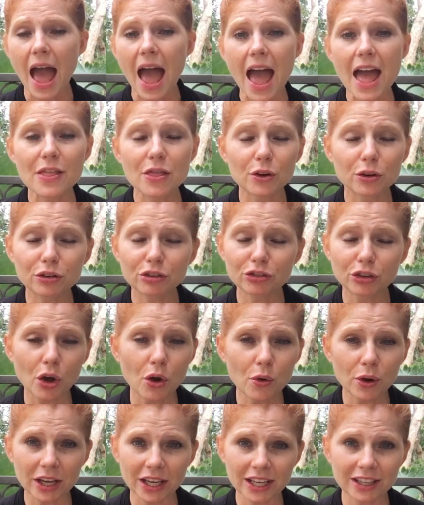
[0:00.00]
And they're
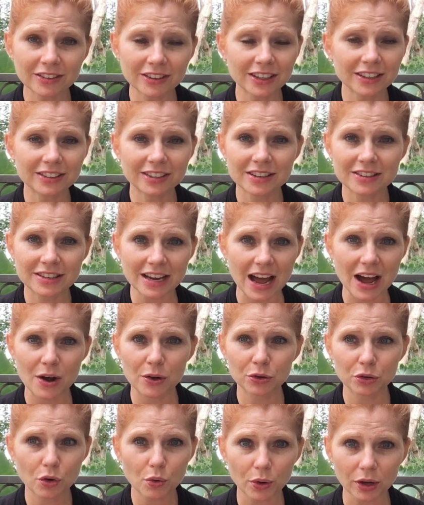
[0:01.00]
so easy to
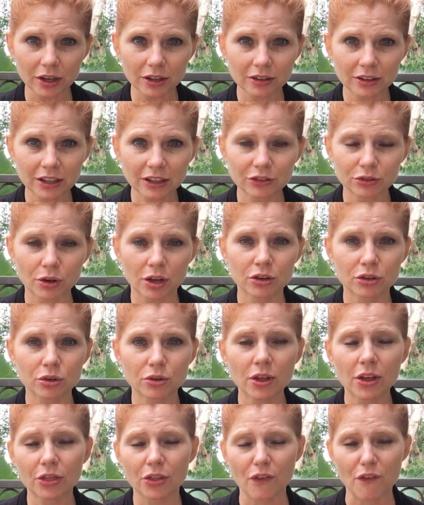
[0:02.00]
down quickly, so I do
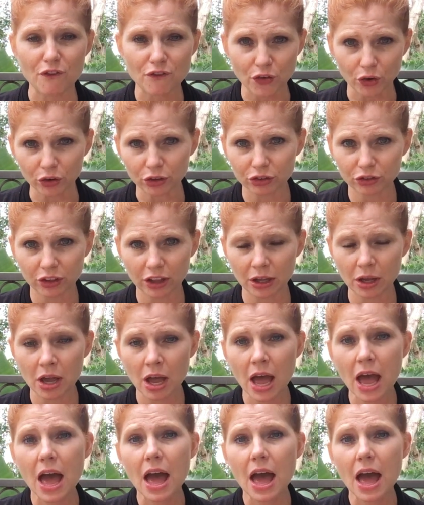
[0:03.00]
that the first thing